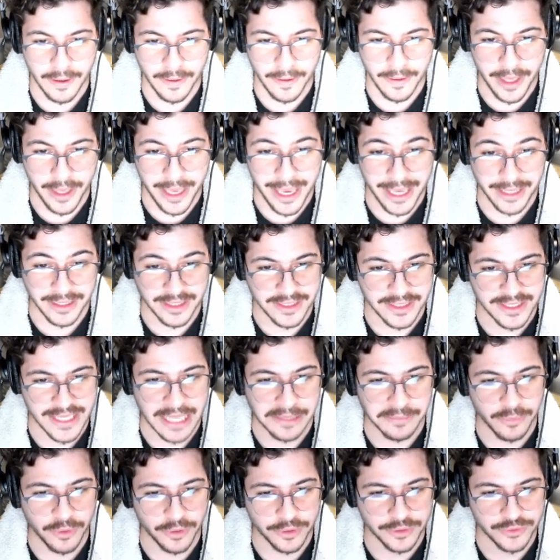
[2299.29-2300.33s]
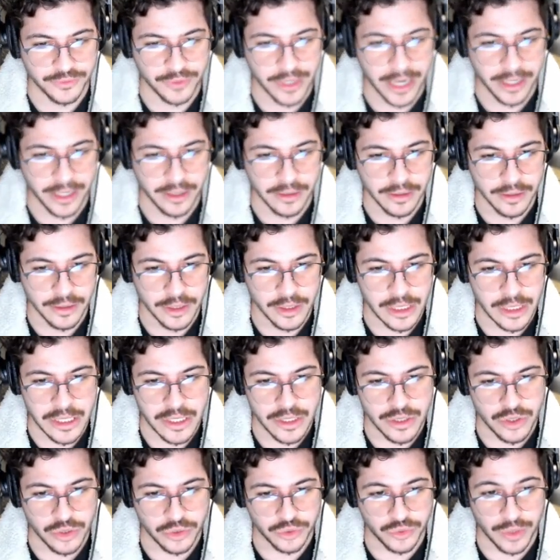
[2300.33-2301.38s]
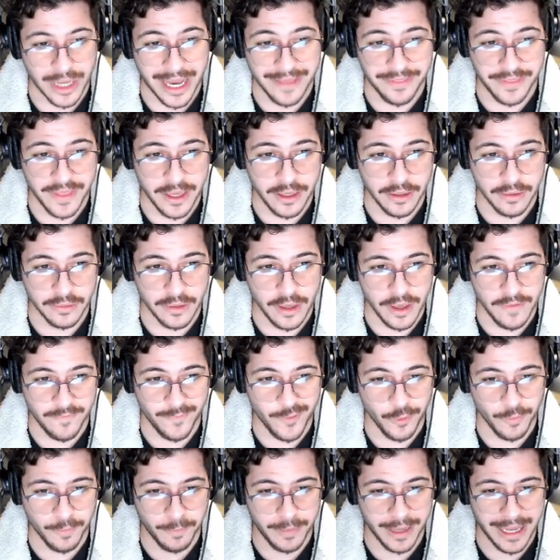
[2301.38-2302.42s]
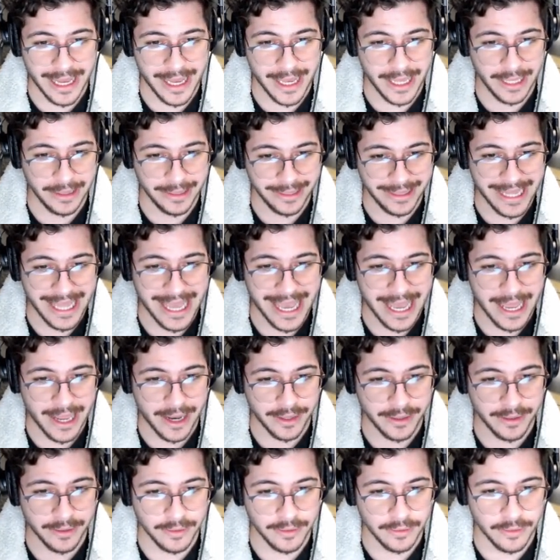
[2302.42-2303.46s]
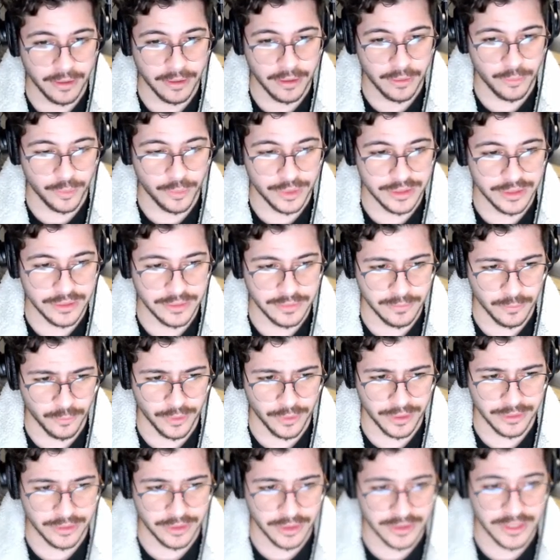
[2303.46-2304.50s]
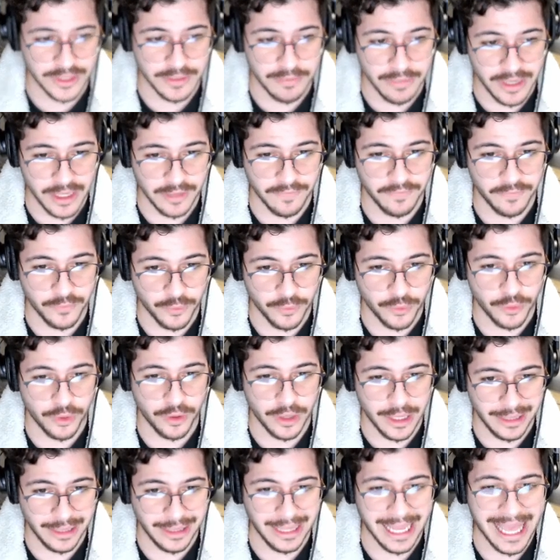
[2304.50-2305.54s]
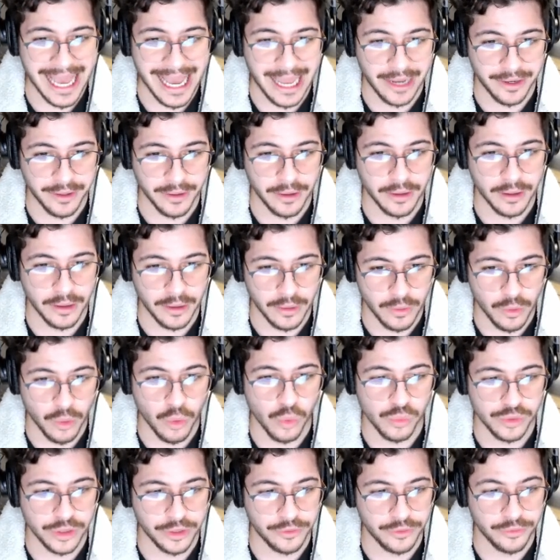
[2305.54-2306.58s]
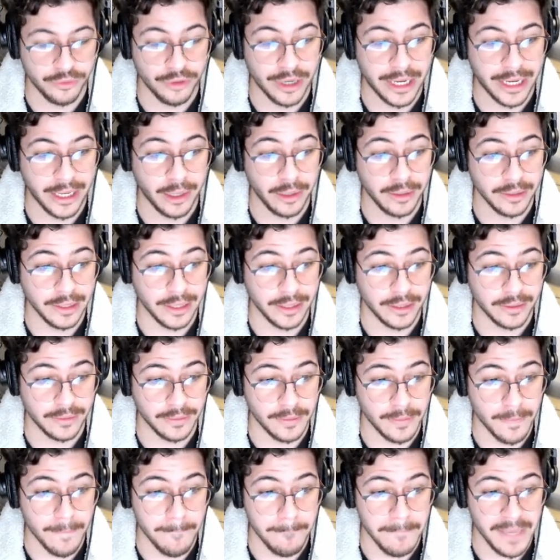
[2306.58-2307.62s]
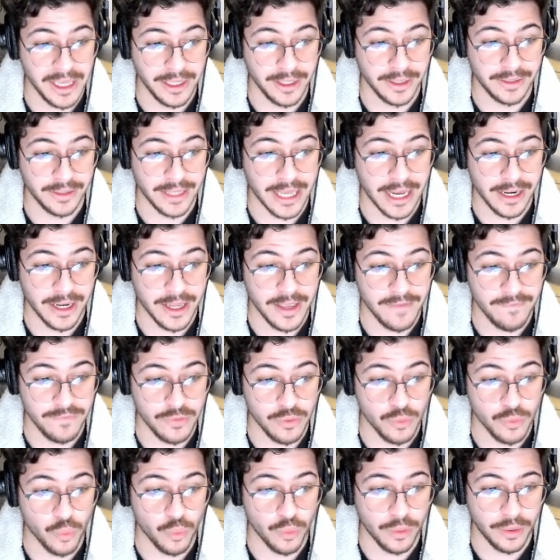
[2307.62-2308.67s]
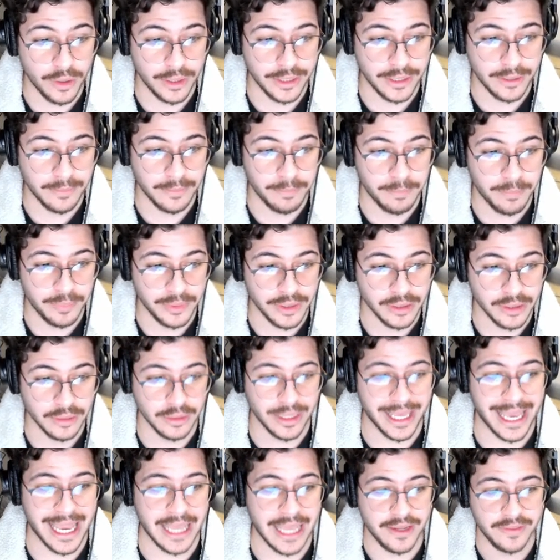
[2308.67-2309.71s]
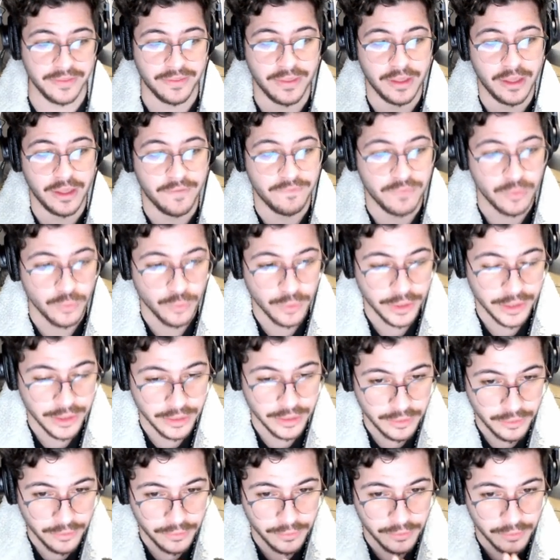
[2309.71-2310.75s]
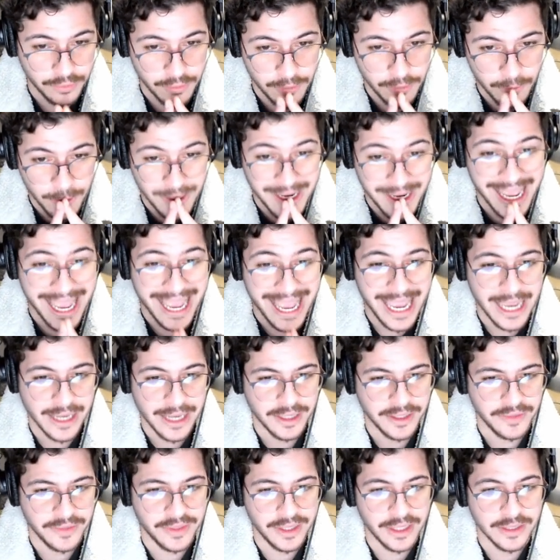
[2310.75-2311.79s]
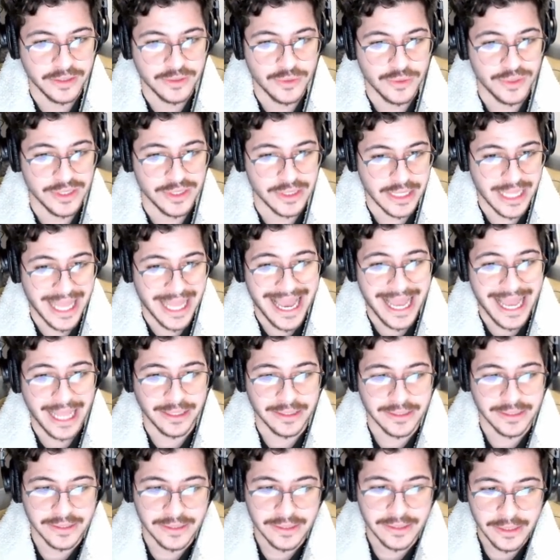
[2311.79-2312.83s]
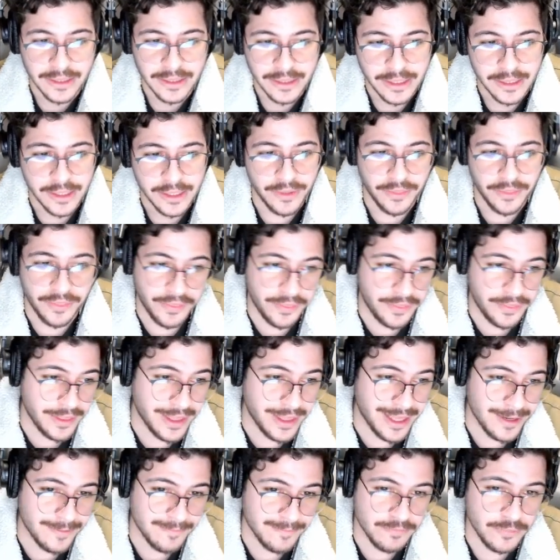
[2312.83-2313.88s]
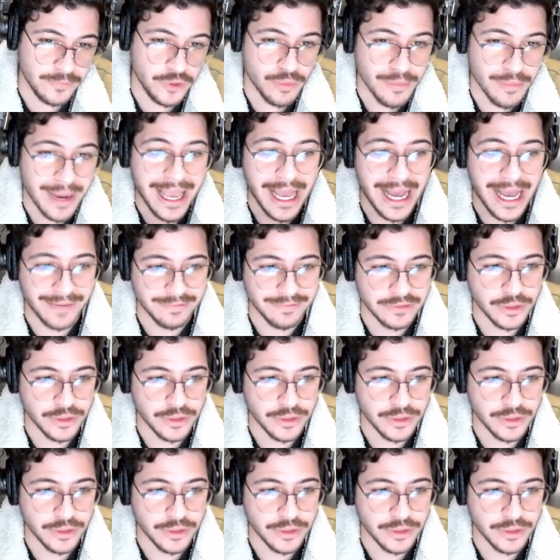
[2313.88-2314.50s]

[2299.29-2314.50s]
in Sandbox, right? So I think if you buy a land, what does it mean for a land owner, right? Like meaning that if you want to build anything, if you want to create anything into these lands, then you might have to